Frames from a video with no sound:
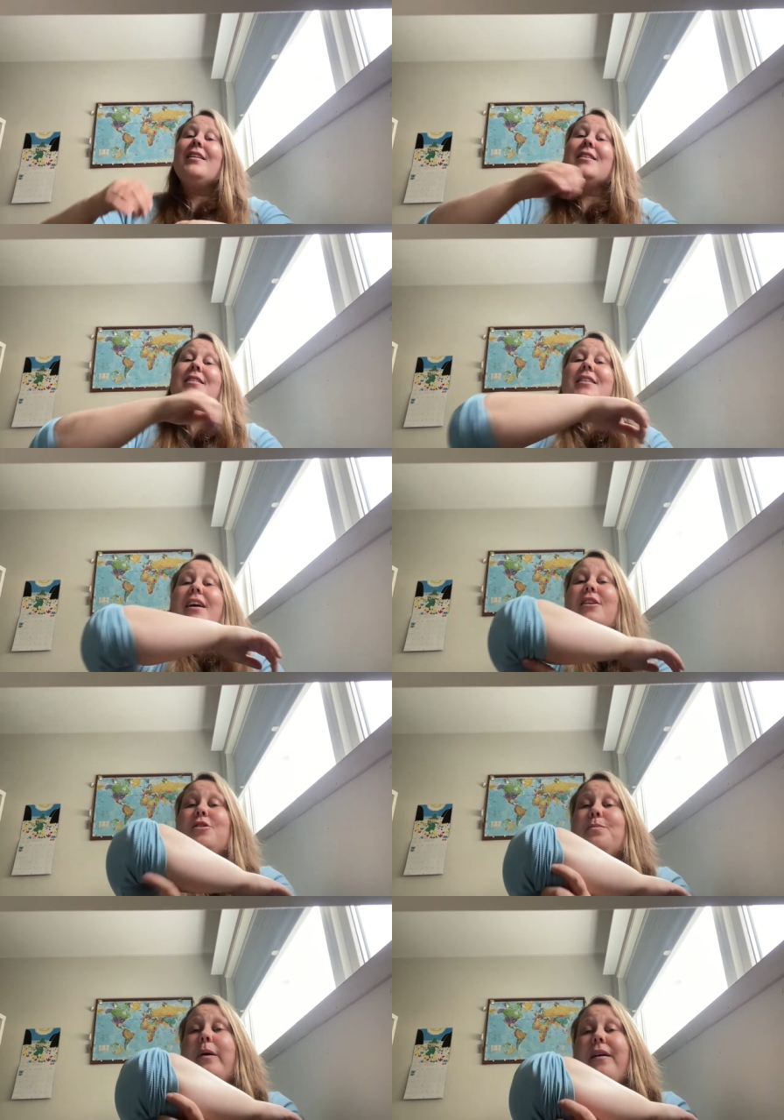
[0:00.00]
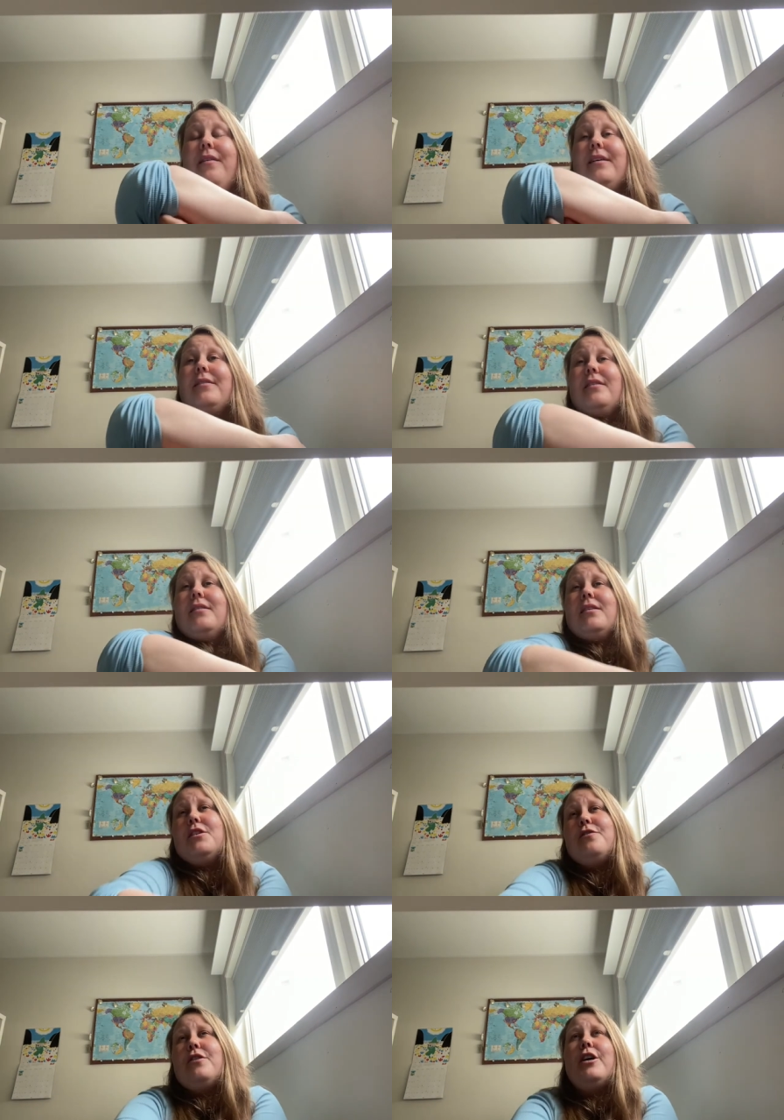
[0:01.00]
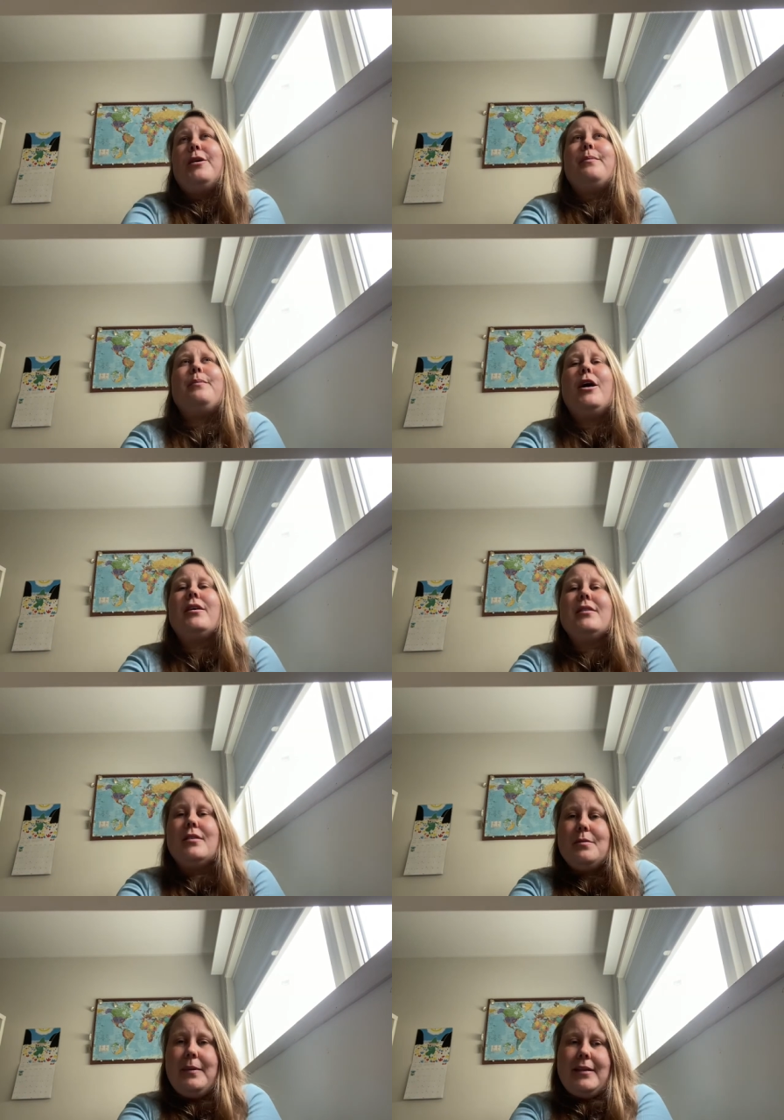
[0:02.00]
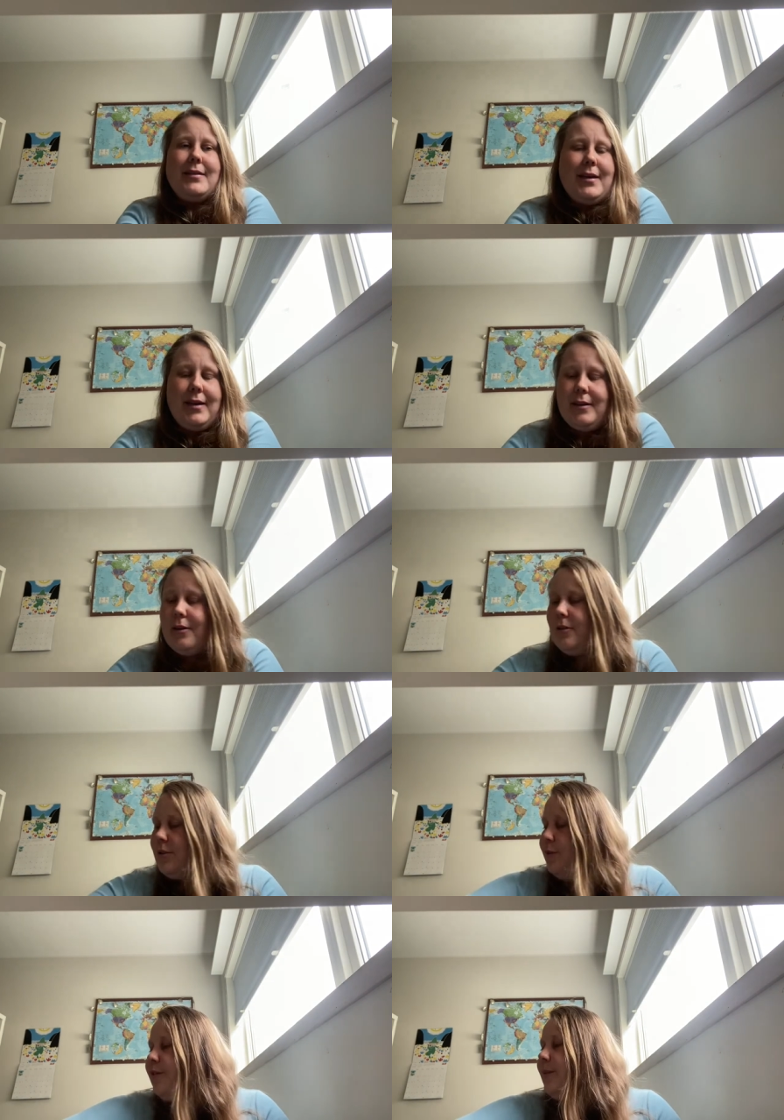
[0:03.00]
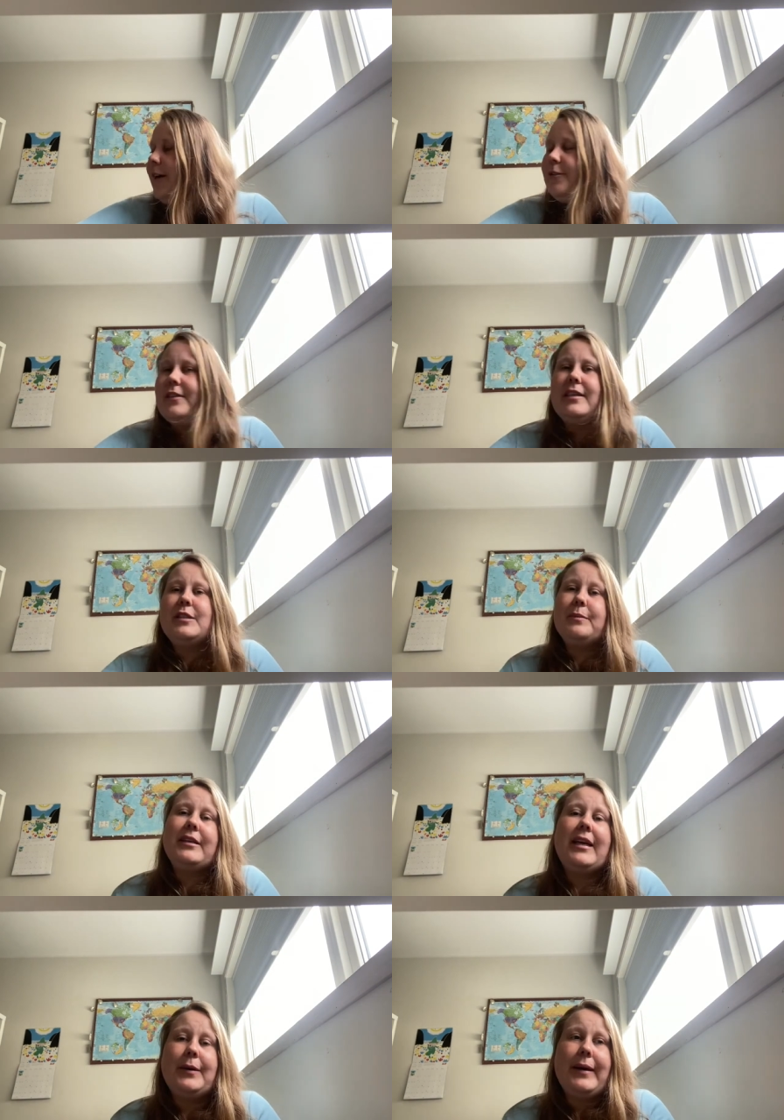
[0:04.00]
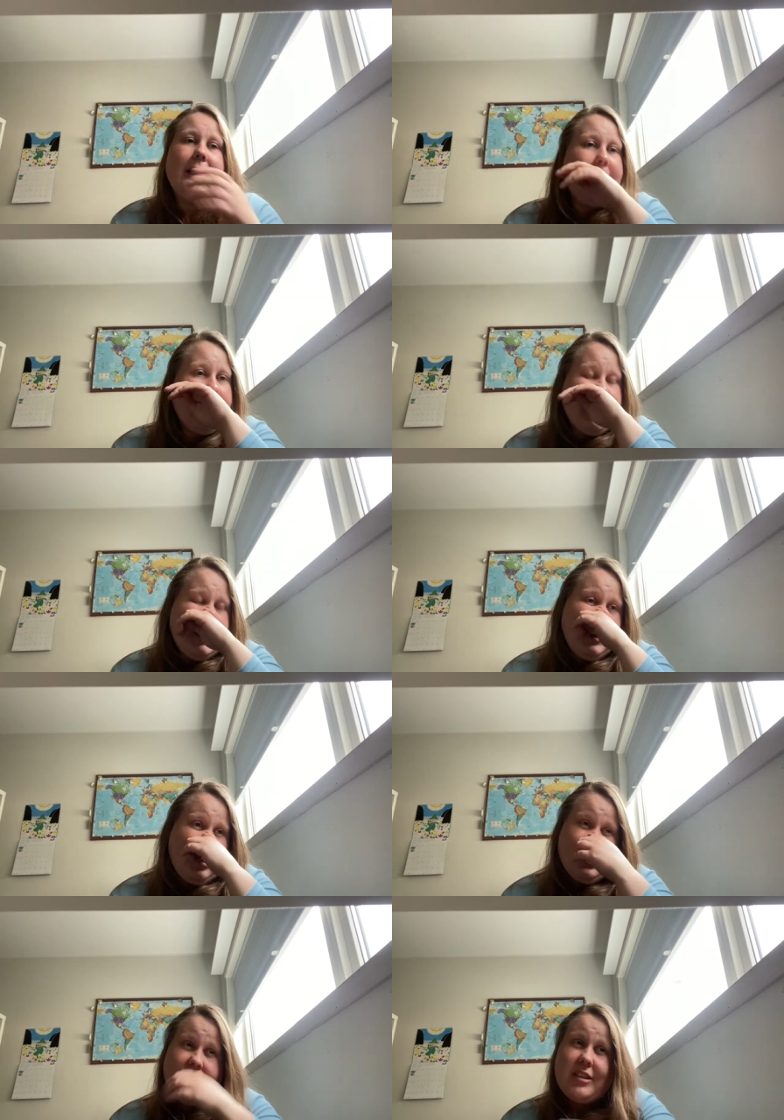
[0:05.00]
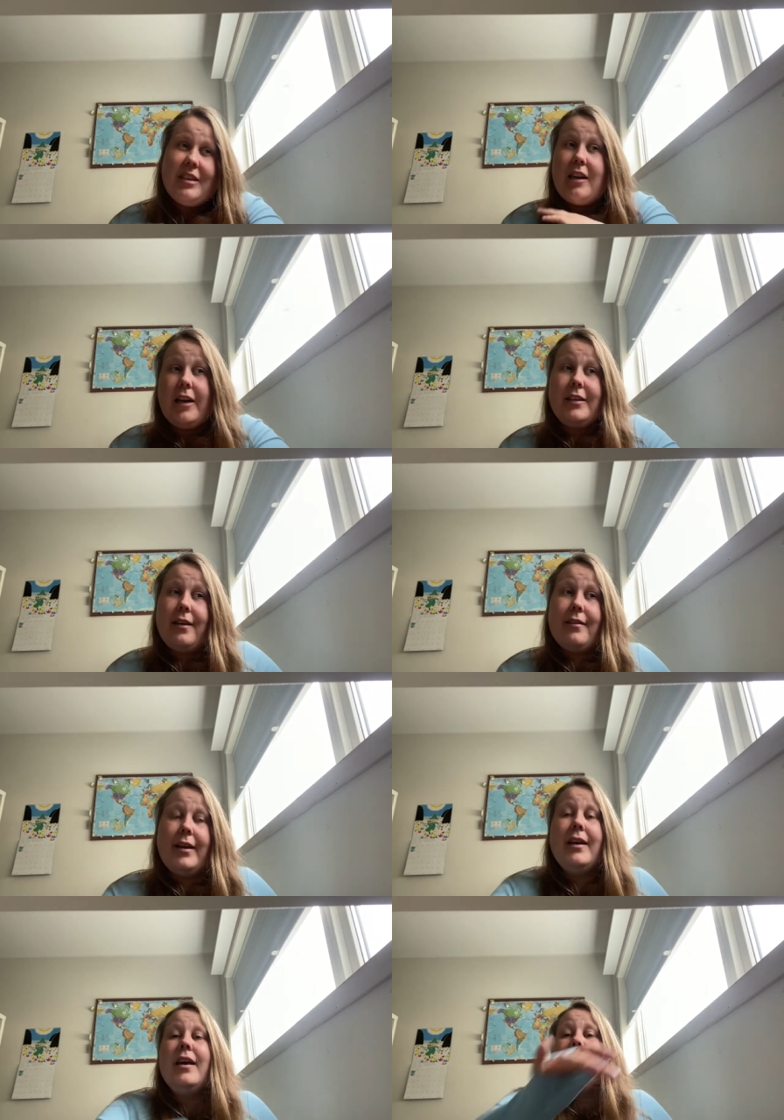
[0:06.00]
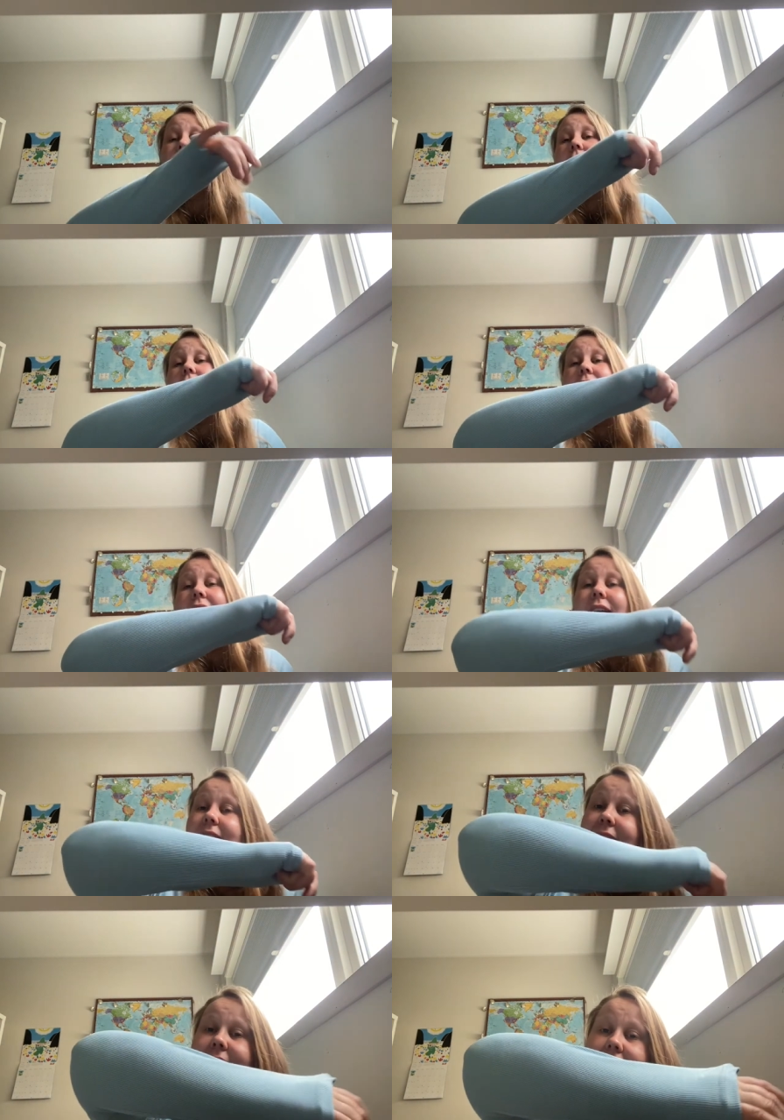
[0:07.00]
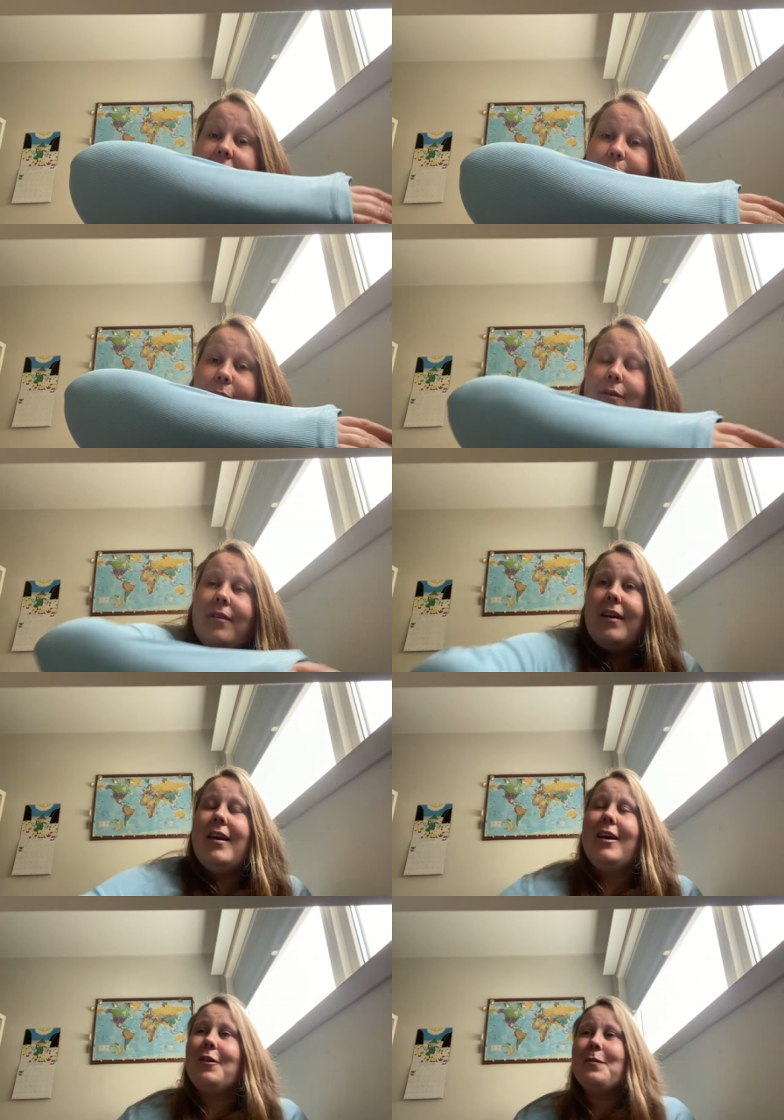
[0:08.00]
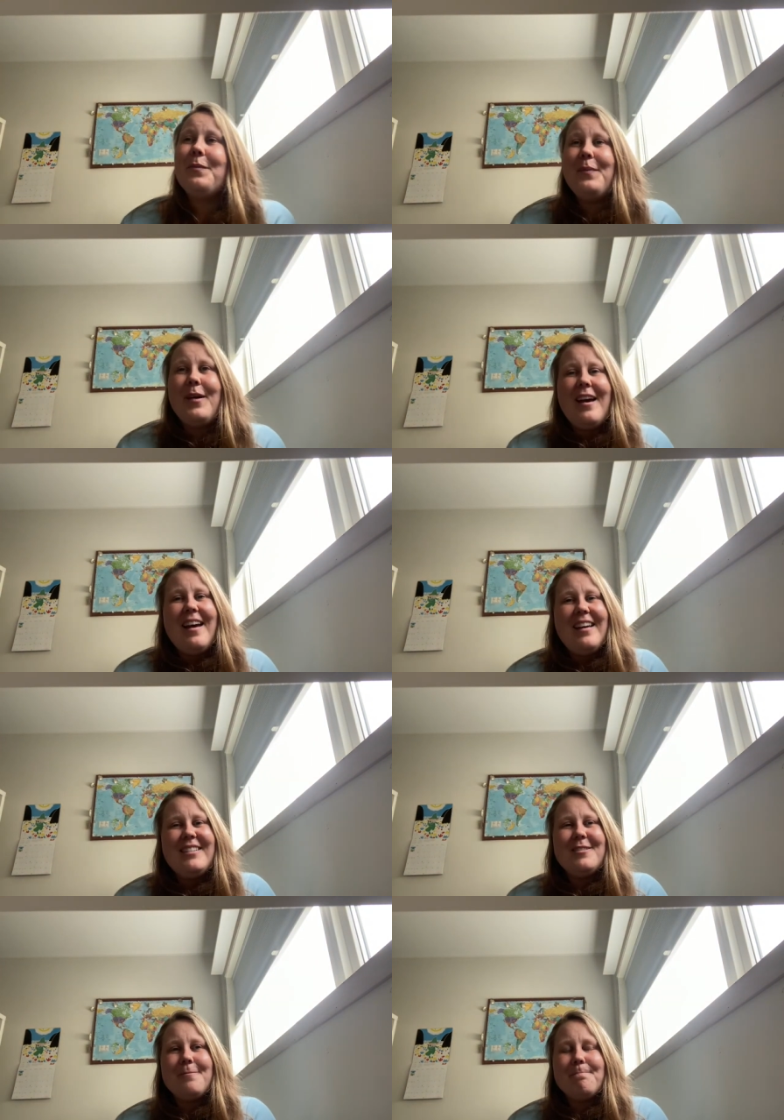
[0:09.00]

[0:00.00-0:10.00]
decided to buy this. This is from Marks and Spencer, also from Outer Seas, but anyway, it costed like nothing. This light blue thing here, but